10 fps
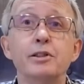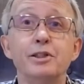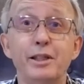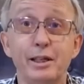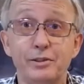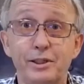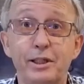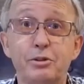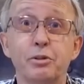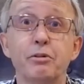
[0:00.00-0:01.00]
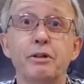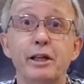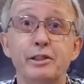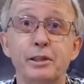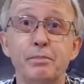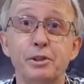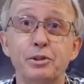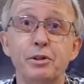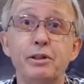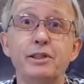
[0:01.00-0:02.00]
TAT, total air
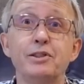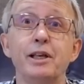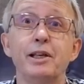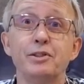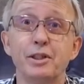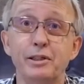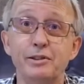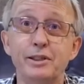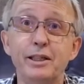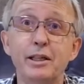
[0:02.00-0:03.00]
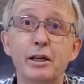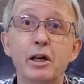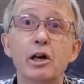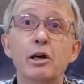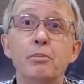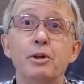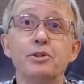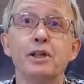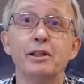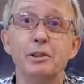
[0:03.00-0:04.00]
temperature, is SIT
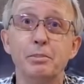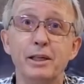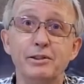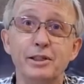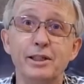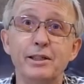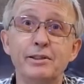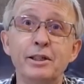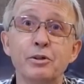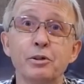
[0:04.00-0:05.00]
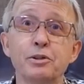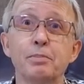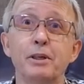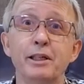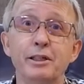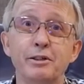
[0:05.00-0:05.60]
plus adiabatic heating caused by the